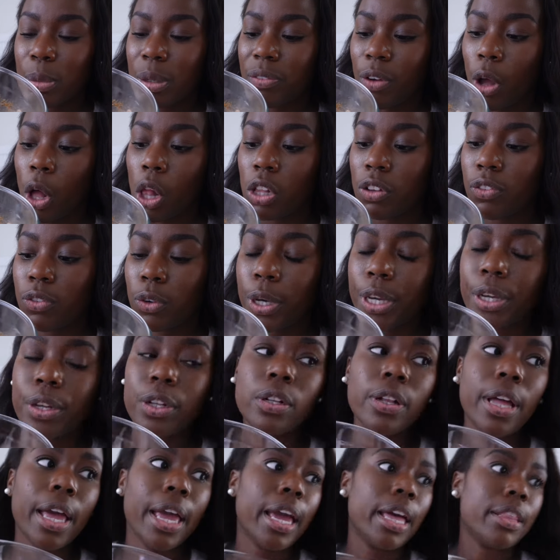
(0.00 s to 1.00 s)
bit of olive
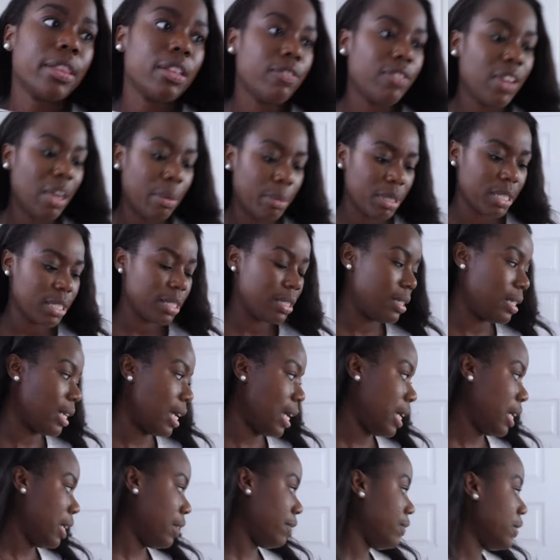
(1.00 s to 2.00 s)
oil and the famous
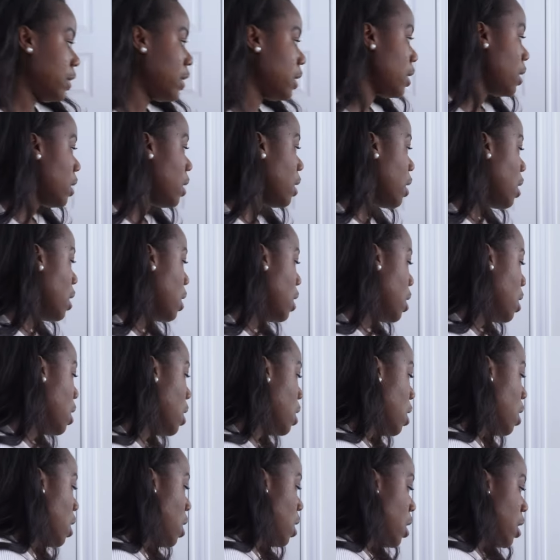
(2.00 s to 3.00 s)
Dave's
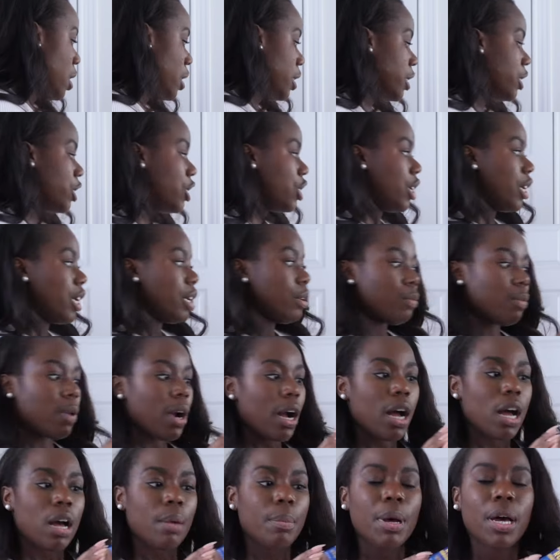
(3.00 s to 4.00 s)
chicken
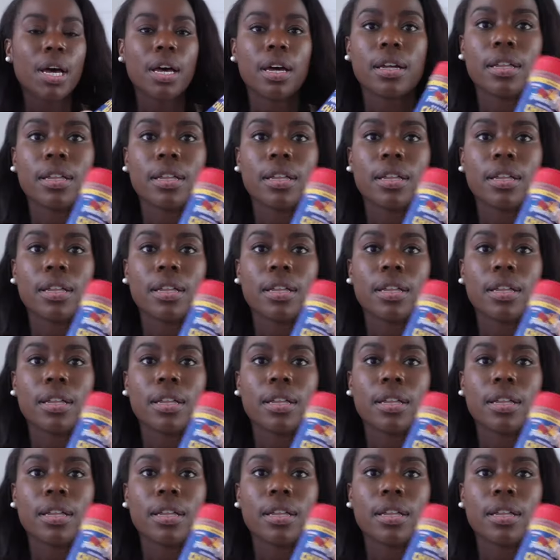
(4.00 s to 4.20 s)
rub.